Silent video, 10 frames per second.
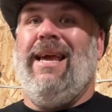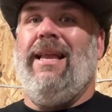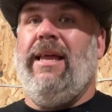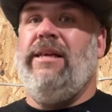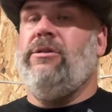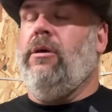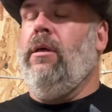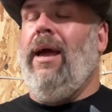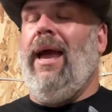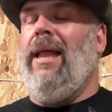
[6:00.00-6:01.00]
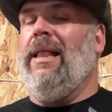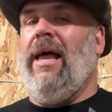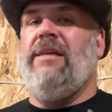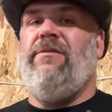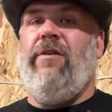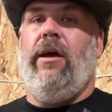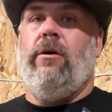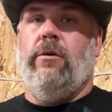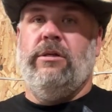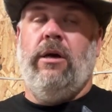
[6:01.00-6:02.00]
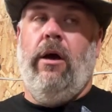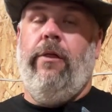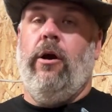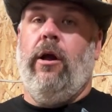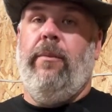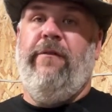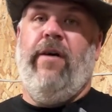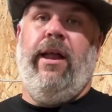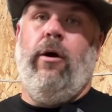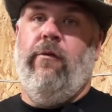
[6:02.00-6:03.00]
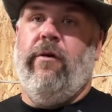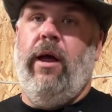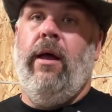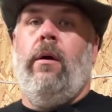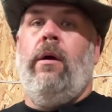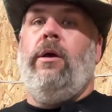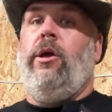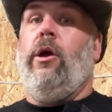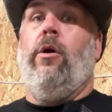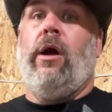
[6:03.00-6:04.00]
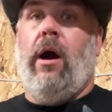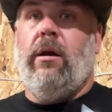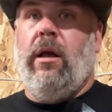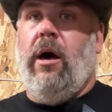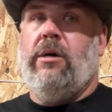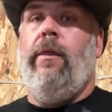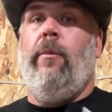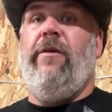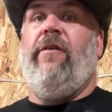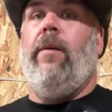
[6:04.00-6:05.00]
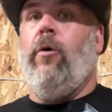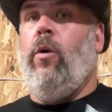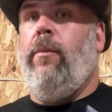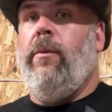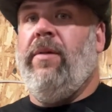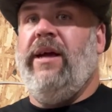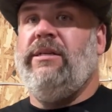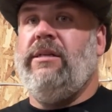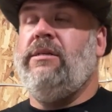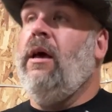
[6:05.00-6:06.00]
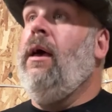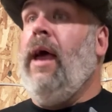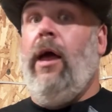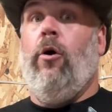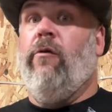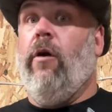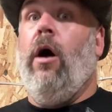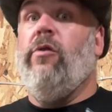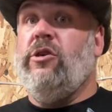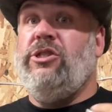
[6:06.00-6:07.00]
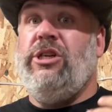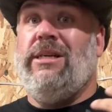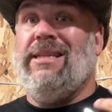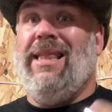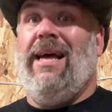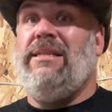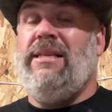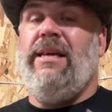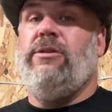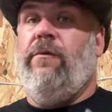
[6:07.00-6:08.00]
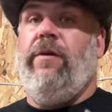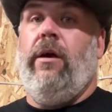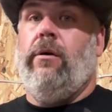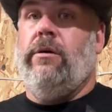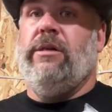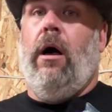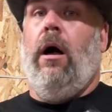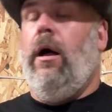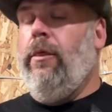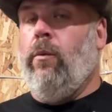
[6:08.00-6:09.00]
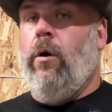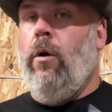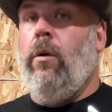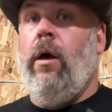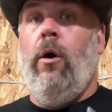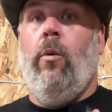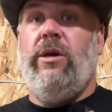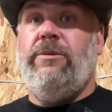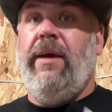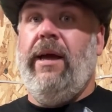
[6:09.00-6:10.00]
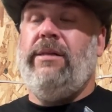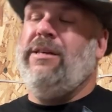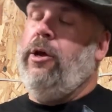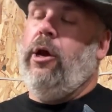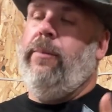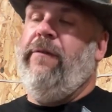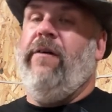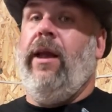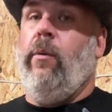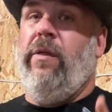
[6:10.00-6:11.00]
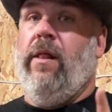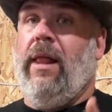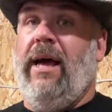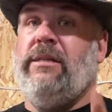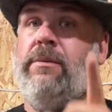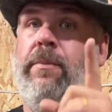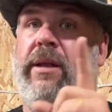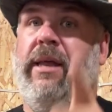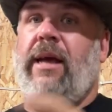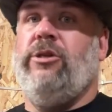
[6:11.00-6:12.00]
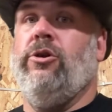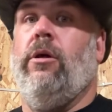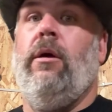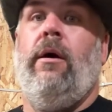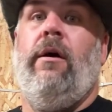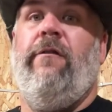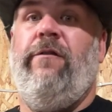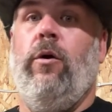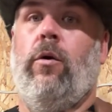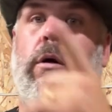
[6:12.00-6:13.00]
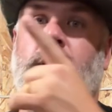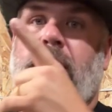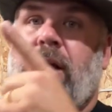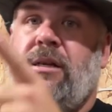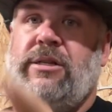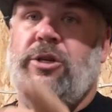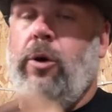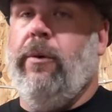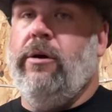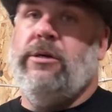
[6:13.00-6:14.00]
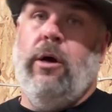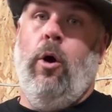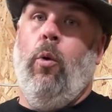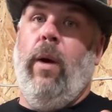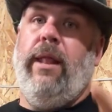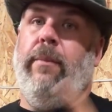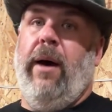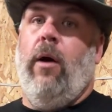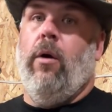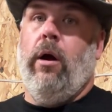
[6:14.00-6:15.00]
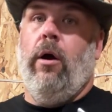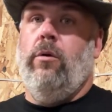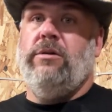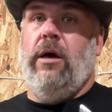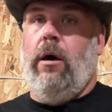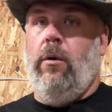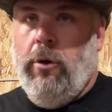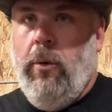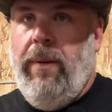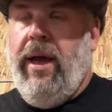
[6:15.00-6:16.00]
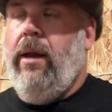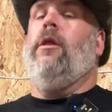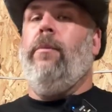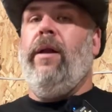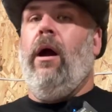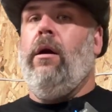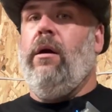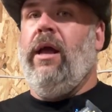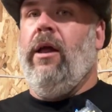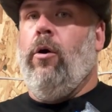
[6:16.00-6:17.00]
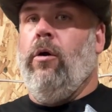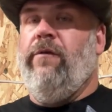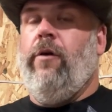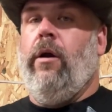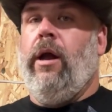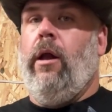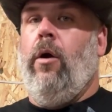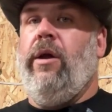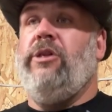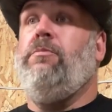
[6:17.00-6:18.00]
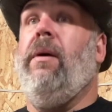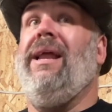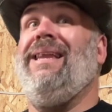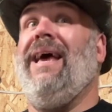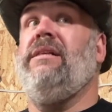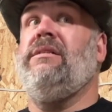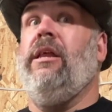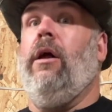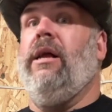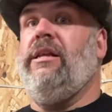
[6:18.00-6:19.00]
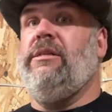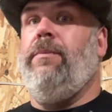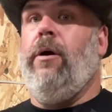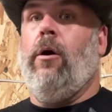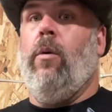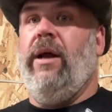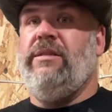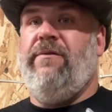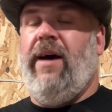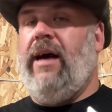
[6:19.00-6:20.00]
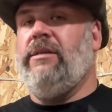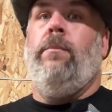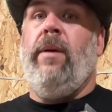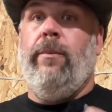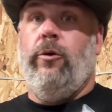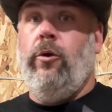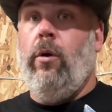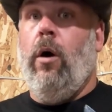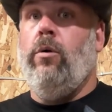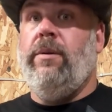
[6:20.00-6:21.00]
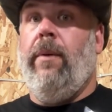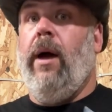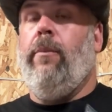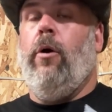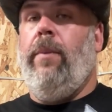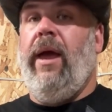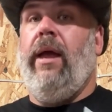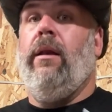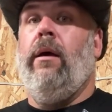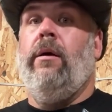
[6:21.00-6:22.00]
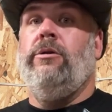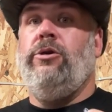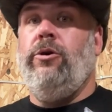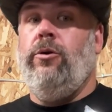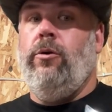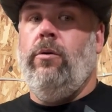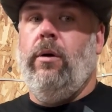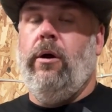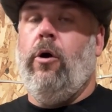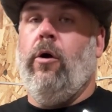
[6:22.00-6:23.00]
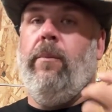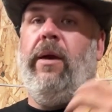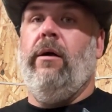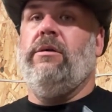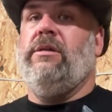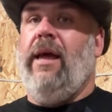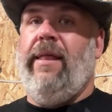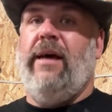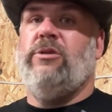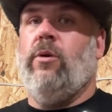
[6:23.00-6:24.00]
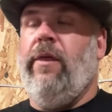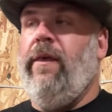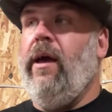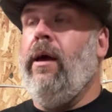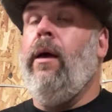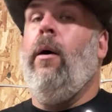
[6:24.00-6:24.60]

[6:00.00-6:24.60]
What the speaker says: get diesel and less vehicles that are going to be fighting over it. You can go to Cardlock, there'll be farm equipment places, and overall there's just less diesel vehicles on the road, which means you're going to be fighting with less potential fuel consumers when the power goes out. Propane, a little bit harder to get a hold of during an outage, but it tends to not disappear quite as fast. People do go to buy propane to cook meals and that sort of thing,